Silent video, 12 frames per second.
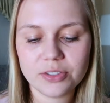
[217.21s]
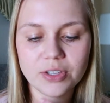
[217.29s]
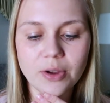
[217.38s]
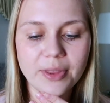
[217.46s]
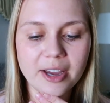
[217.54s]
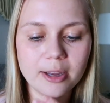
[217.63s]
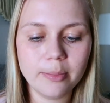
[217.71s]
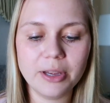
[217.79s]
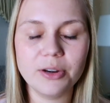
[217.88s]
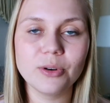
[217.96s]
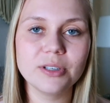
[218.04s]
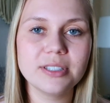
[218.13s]
so that could
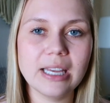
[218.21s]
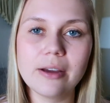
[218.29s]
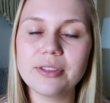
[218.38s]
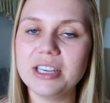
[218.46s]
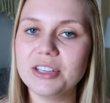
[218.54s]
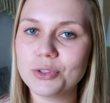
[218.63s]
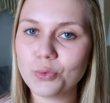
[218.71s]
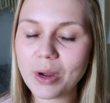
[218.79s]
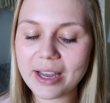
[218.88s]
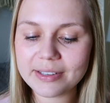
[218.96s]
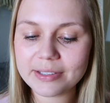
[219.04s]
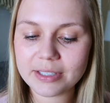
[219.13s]
be north, south, east,
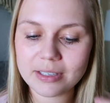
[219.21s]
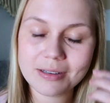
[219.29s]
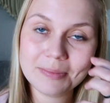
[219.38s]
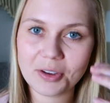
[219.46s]
west.